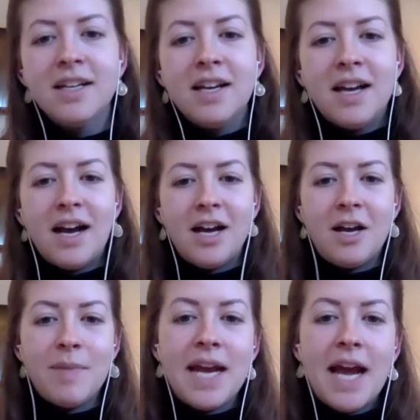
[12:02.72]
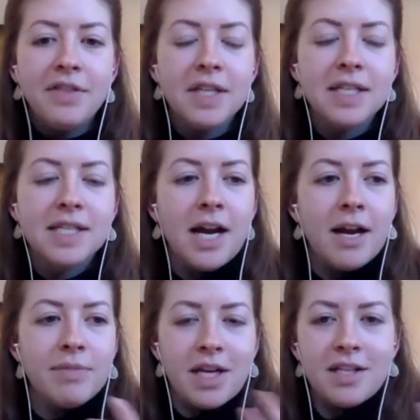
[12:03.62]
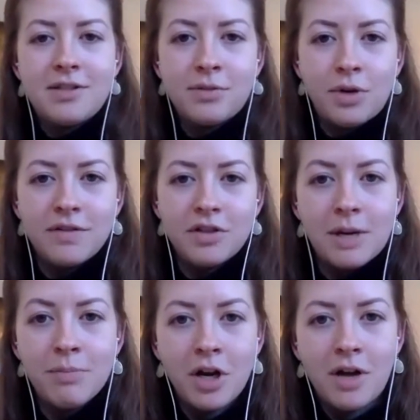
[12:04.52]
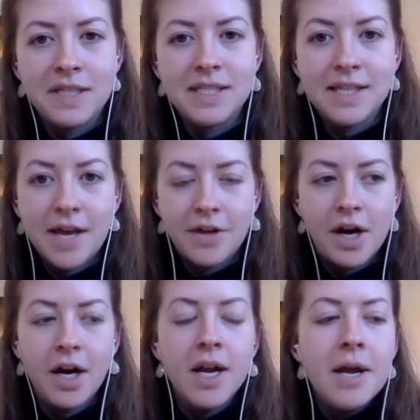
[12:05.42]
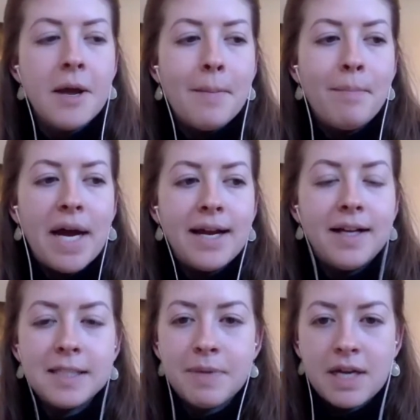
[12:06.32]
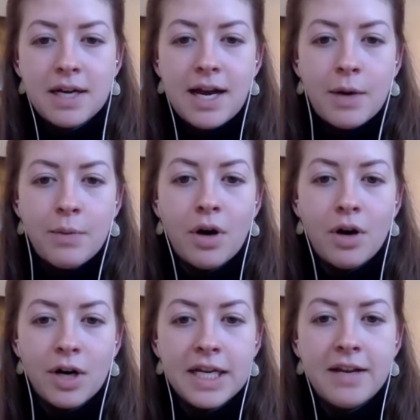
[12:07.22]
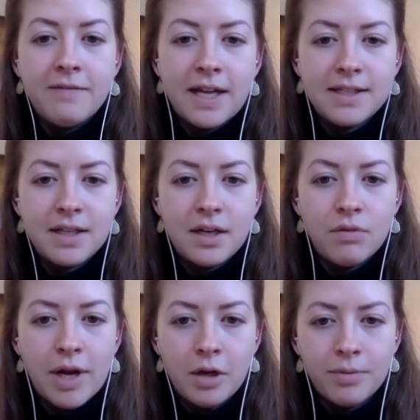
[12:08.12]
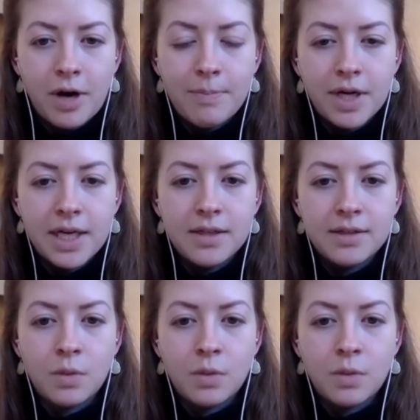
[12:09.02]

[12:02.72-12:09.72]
And at the time that I sort of started putting all this together, my husband and I were already invested in rental properties.